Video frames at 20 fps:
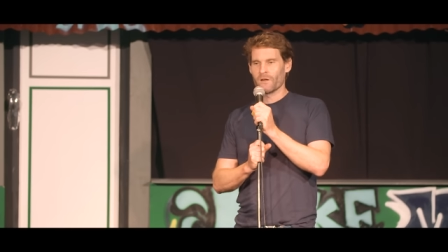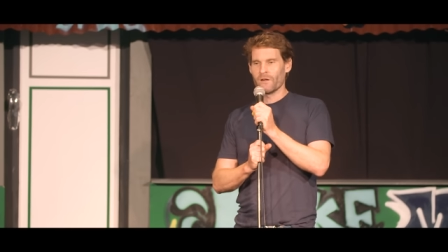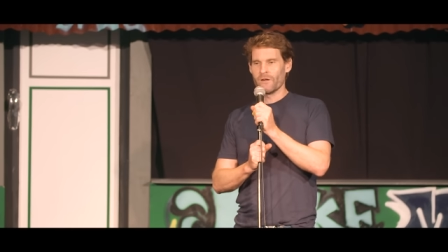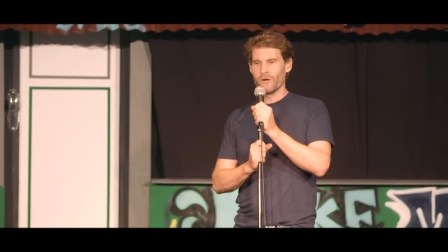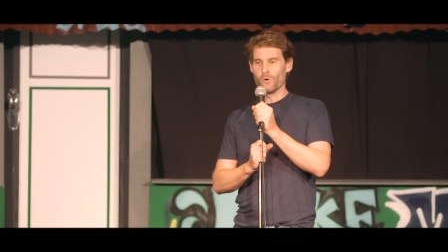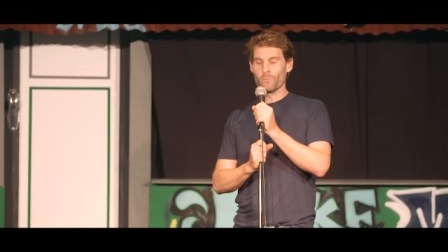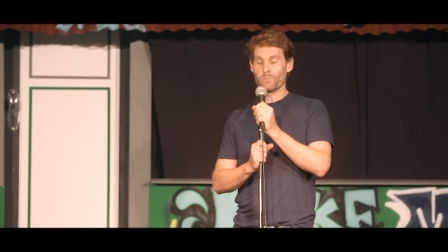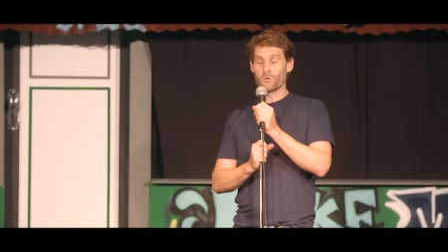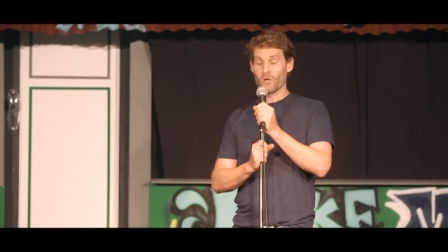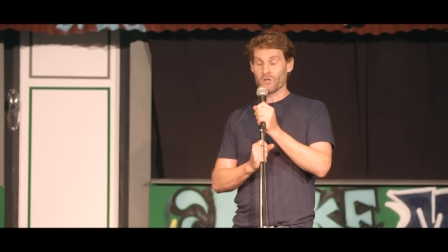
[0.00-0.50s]

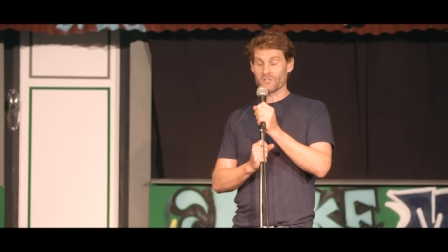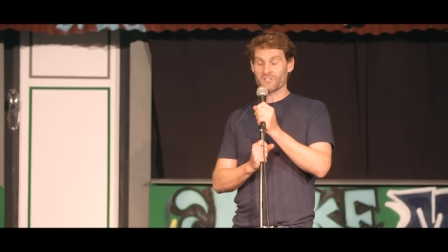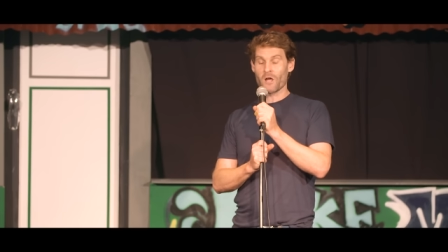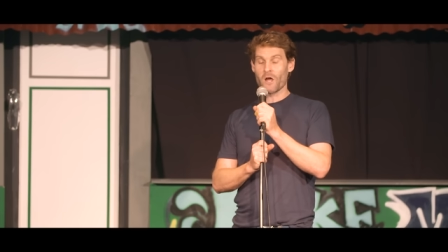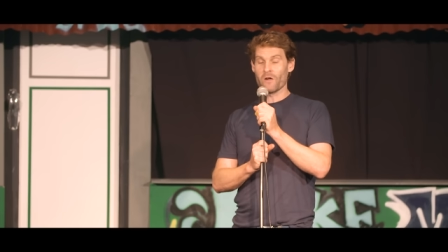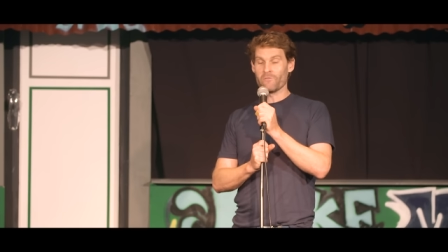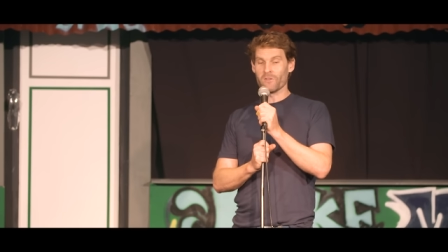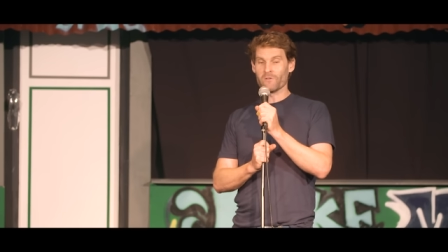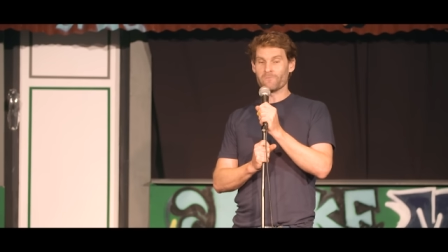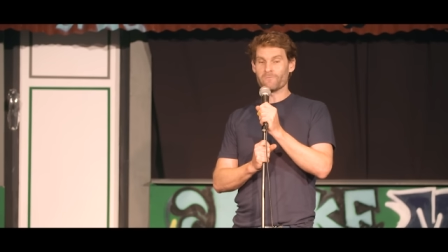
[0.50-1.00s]
help gloss
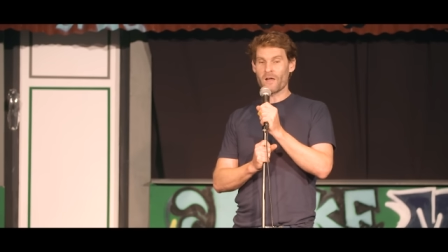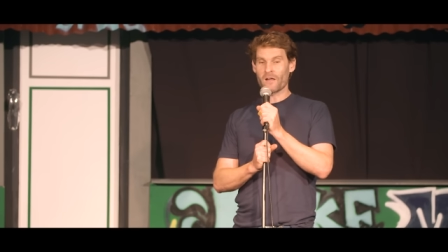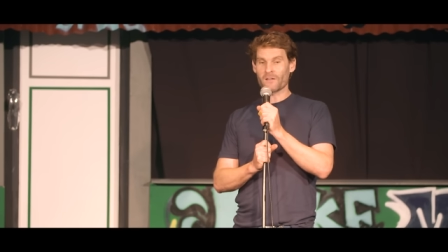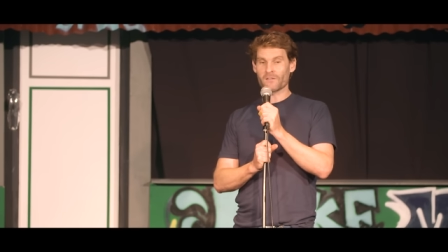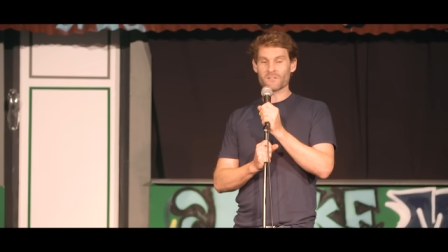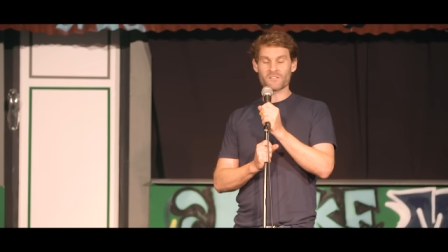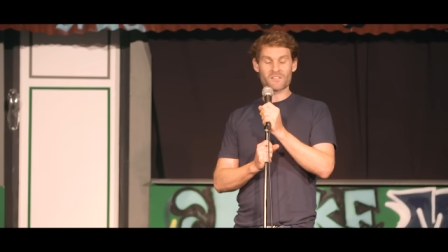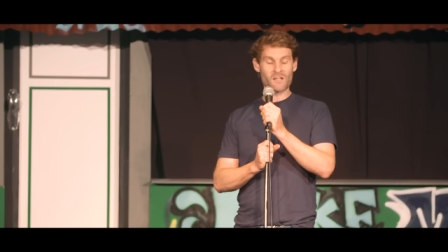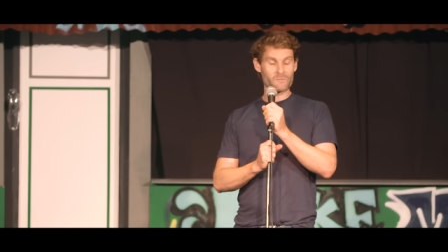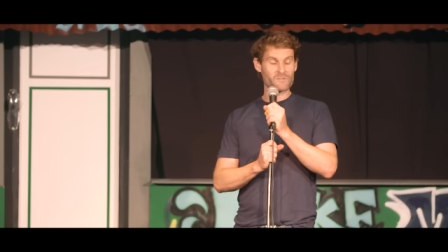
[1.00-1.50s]
over the fact
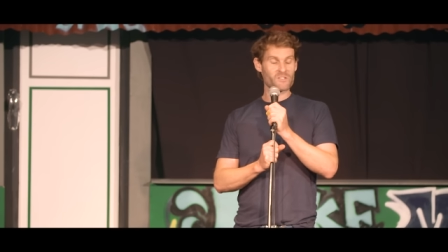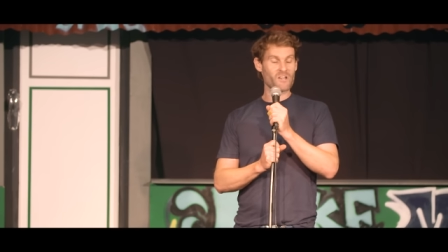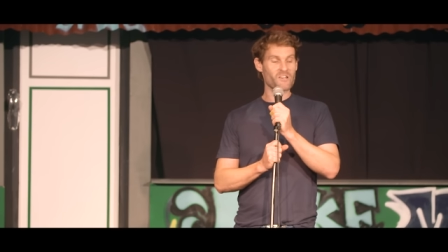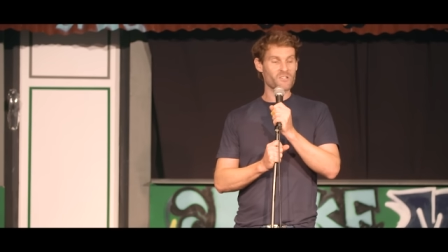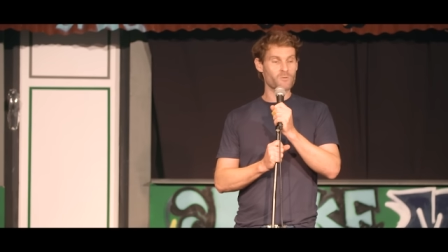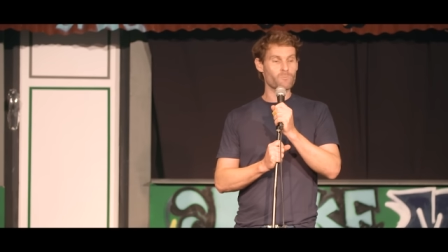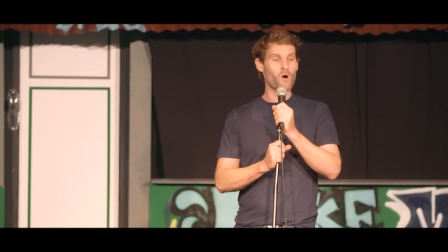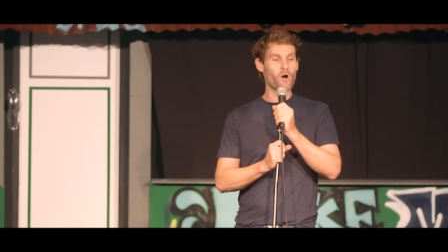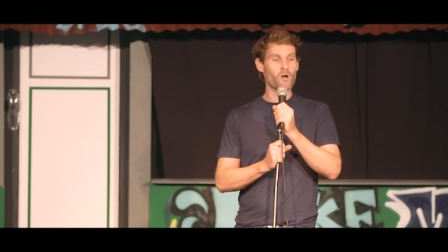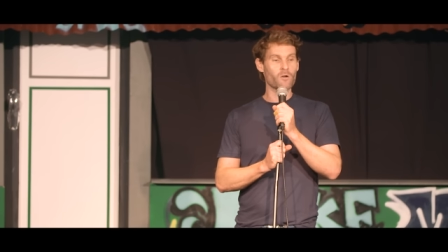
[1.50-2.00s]
that at some
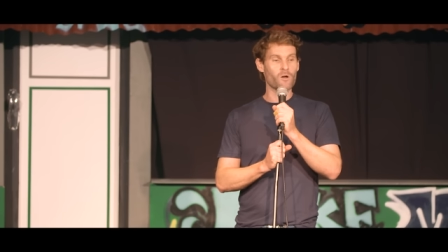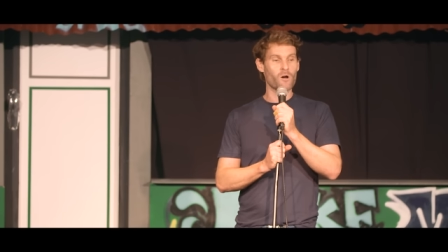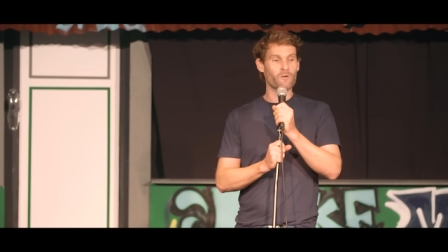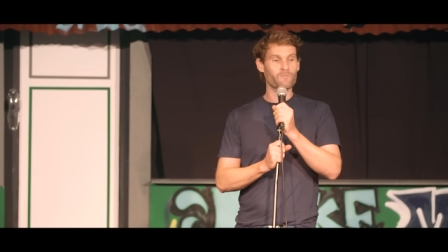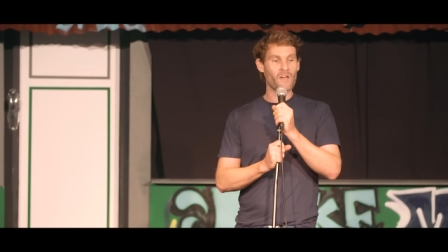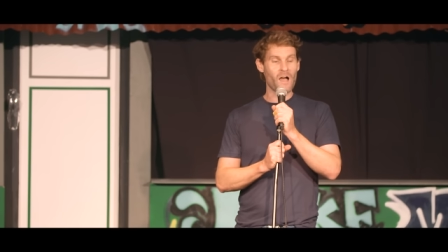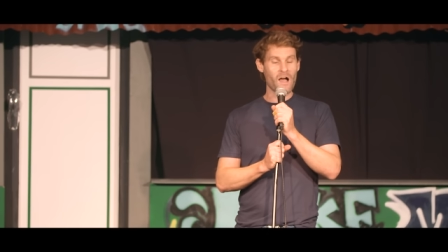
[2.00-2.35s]
stage of my life,